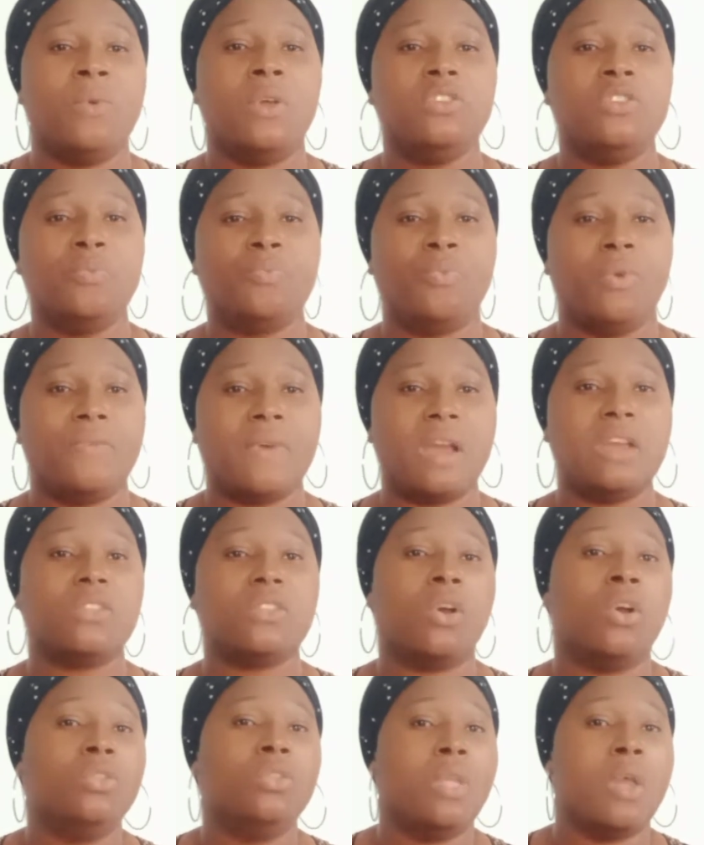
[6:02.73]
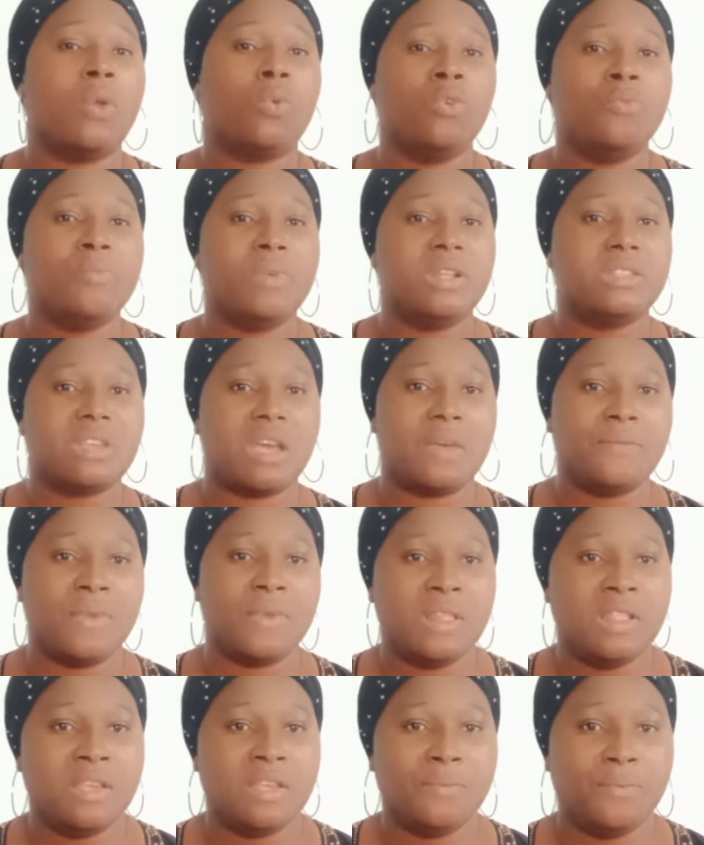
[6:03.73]
you provide all documents
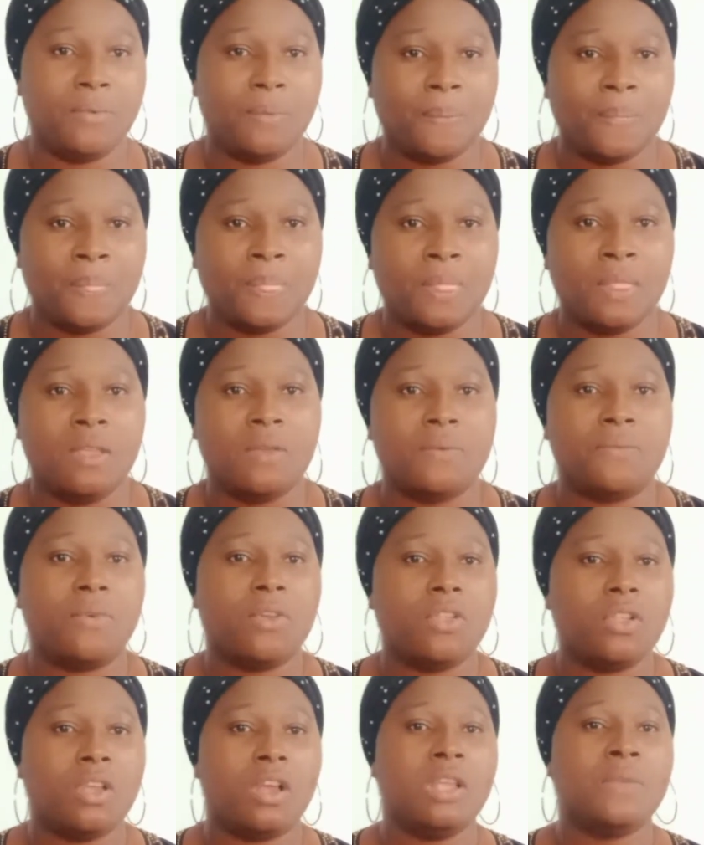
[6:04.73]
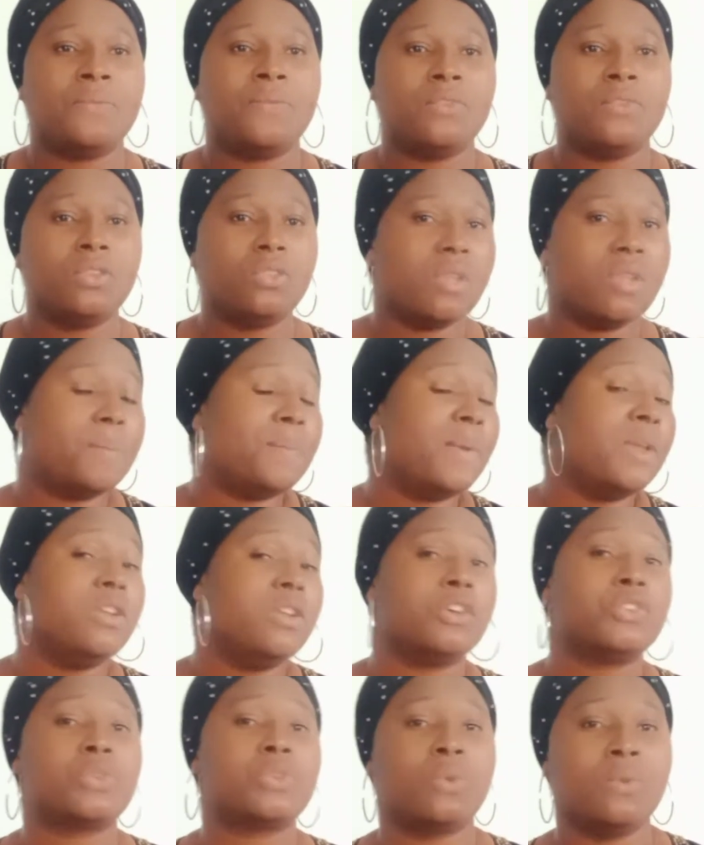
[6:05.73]
available, failure if you did not pay
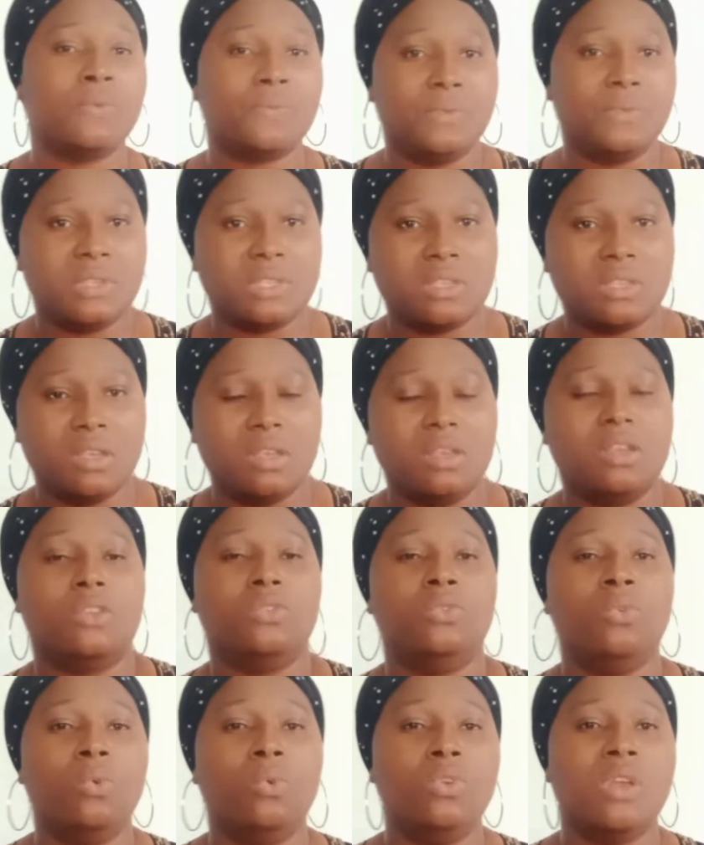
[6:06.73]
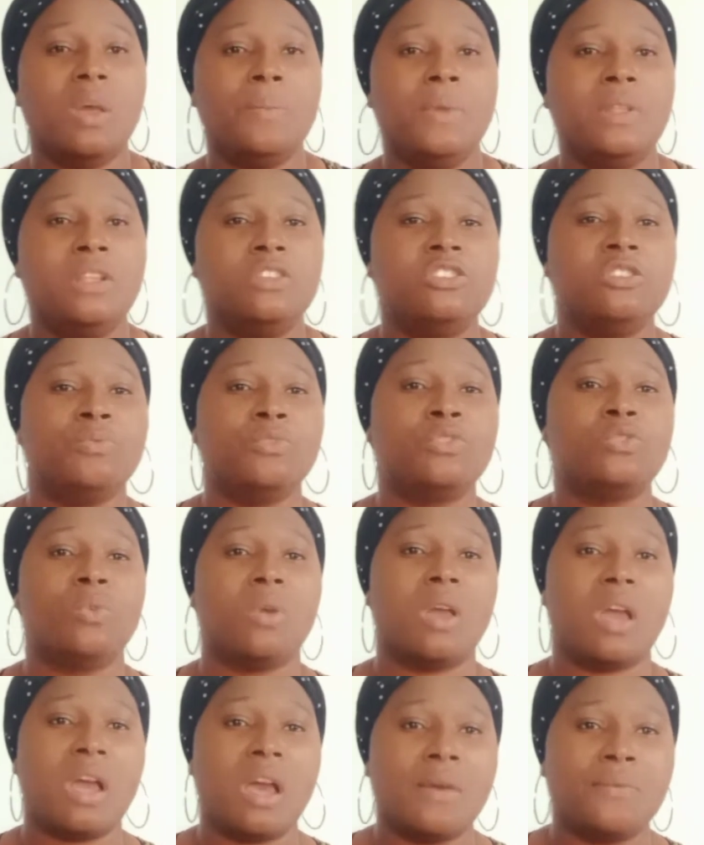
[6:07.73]
your school fees, you will not be eligible to
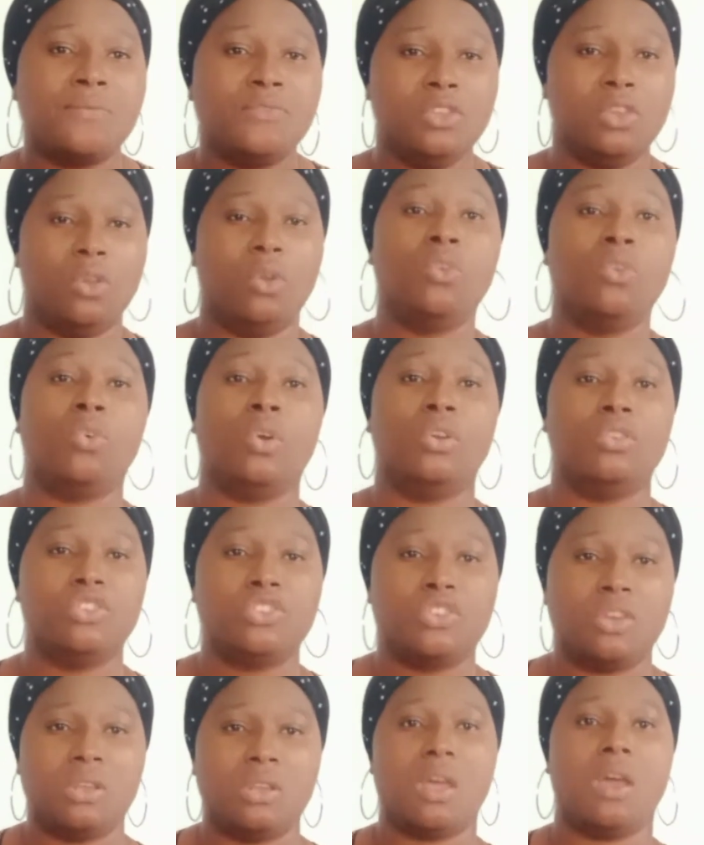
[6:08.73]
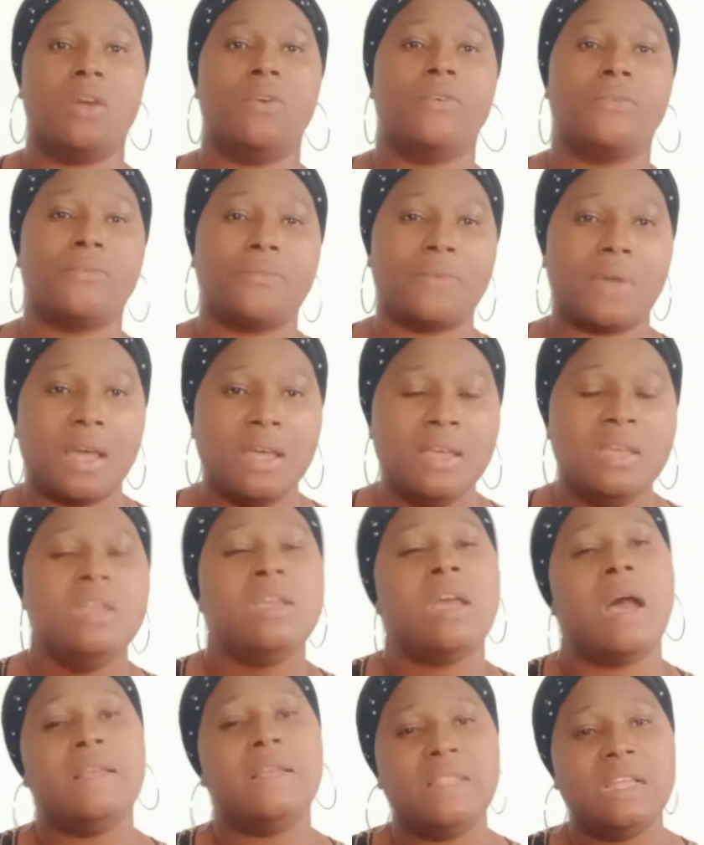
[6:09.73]
have the unconditional offer.
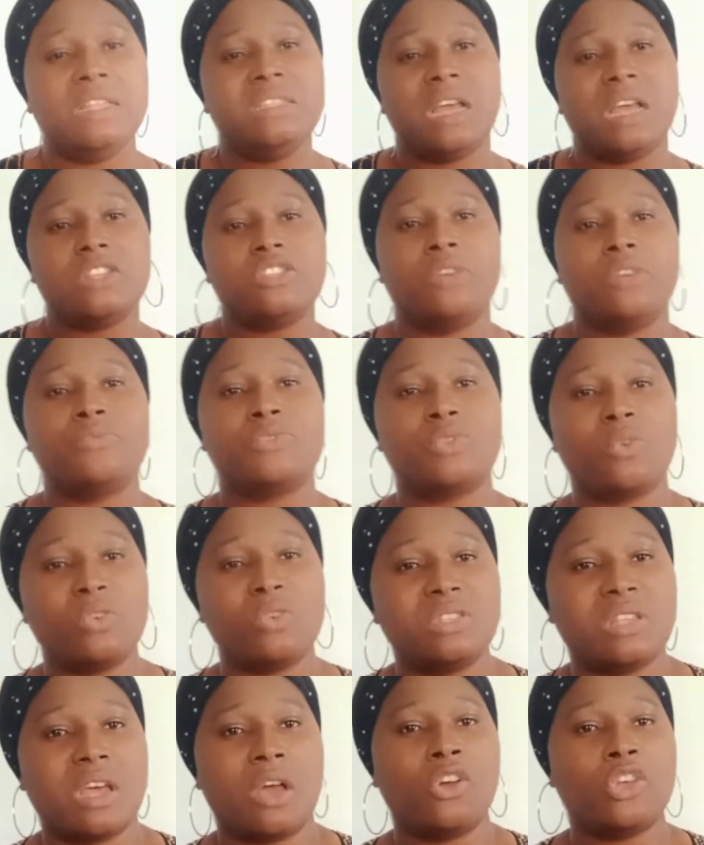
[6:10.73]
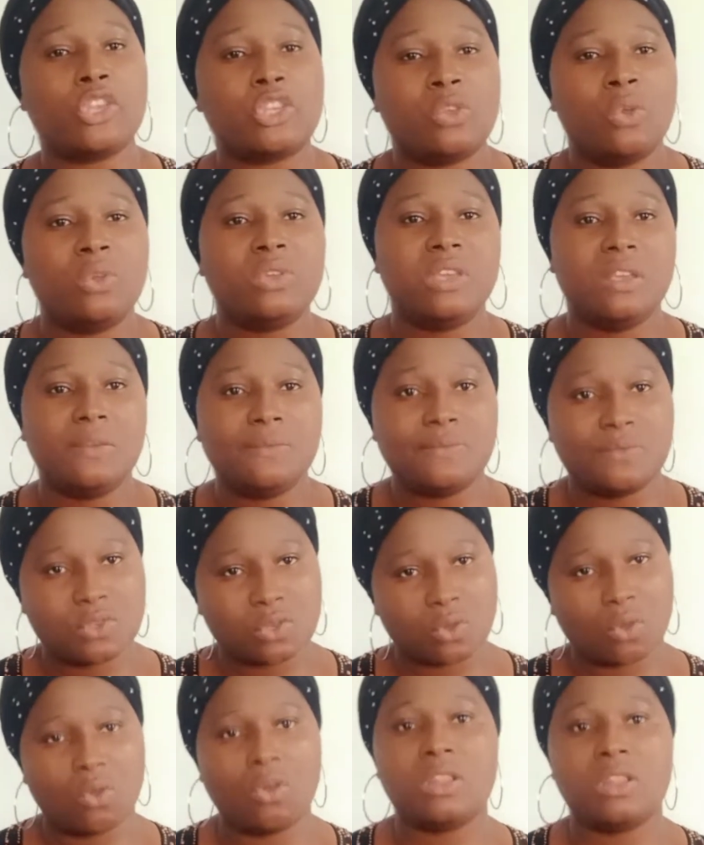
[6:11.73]
And then there are some schools that also give
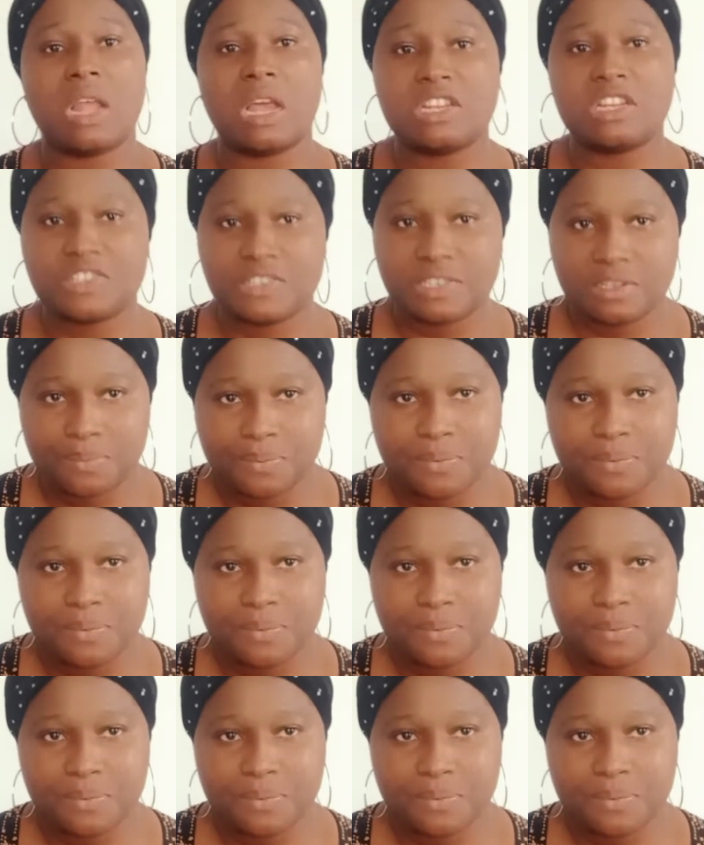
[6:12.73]
scholarship.